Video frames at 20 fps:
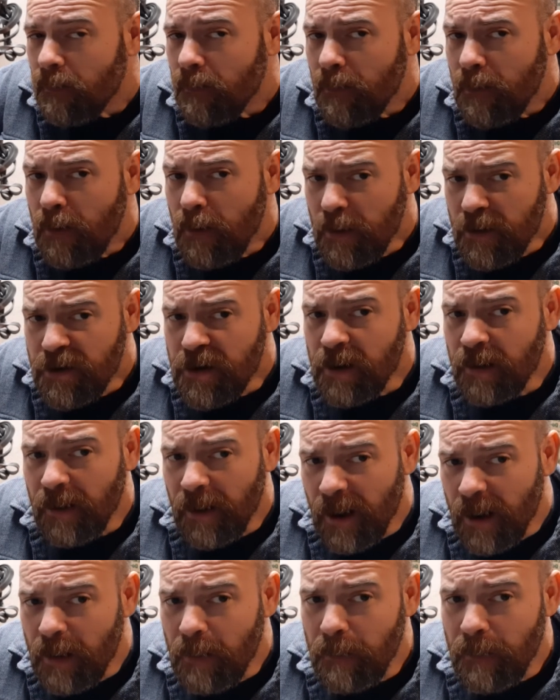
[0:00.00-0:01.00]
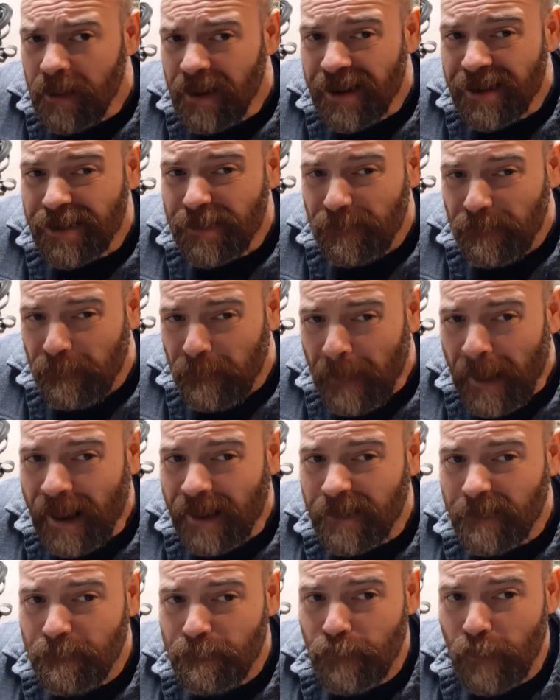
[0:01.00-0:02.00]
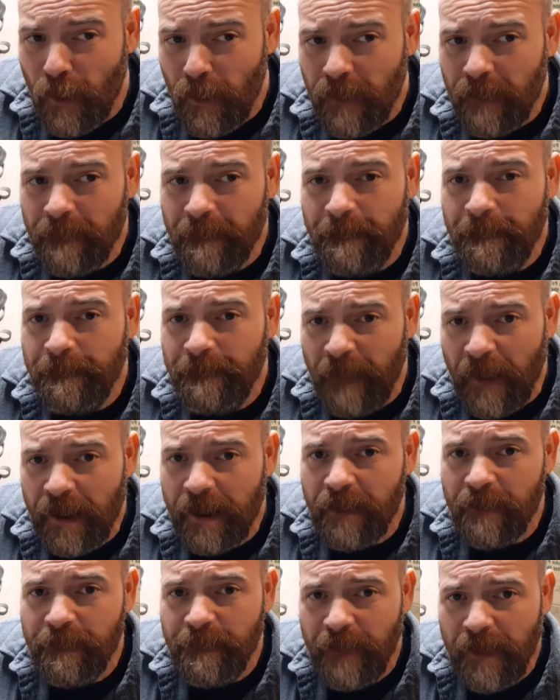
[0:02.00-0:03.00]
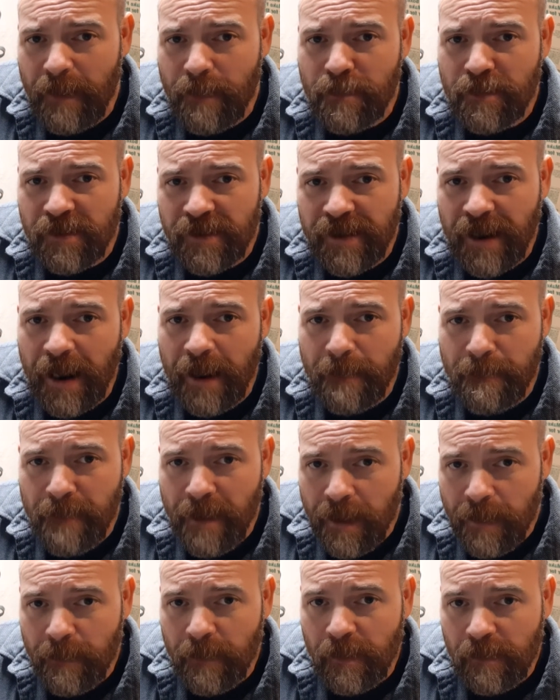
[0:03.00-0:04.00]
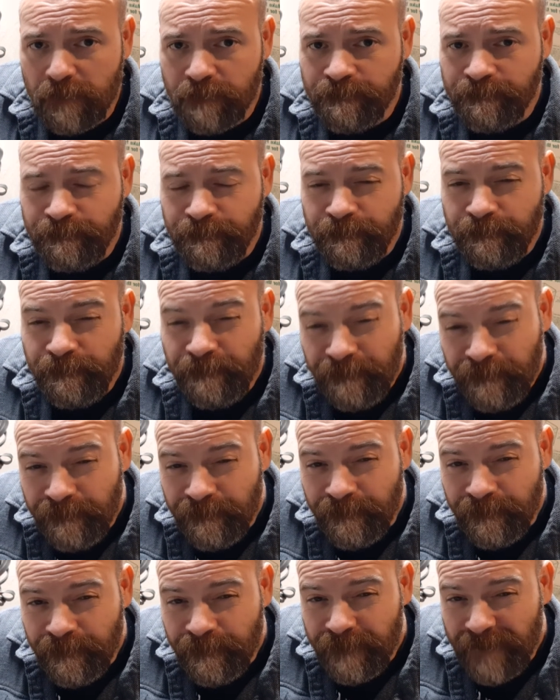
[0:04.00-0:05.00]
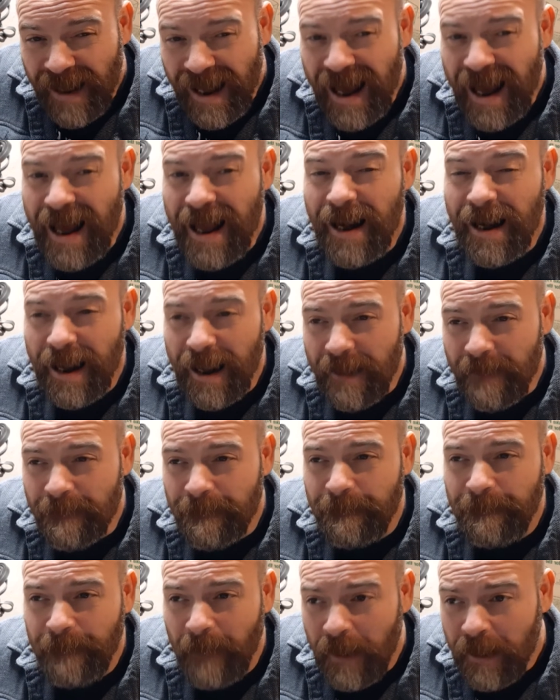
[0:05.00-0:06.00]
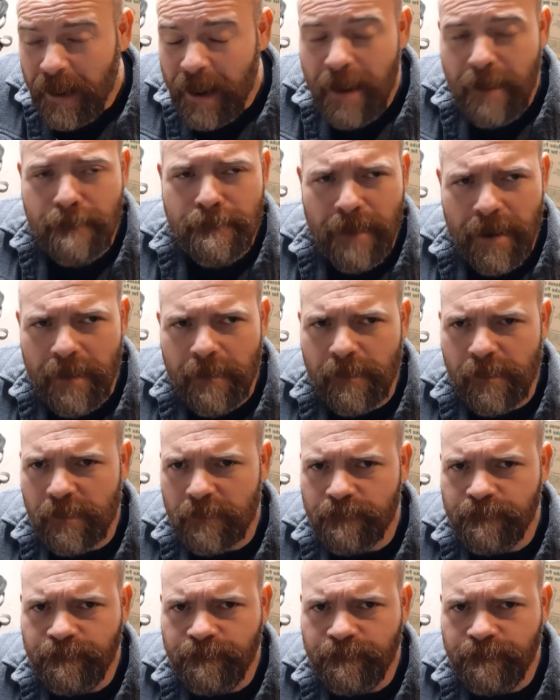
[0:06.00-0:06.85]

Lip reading: you should literally expect broken fucking femurs at a minimum. At a fucking minimum.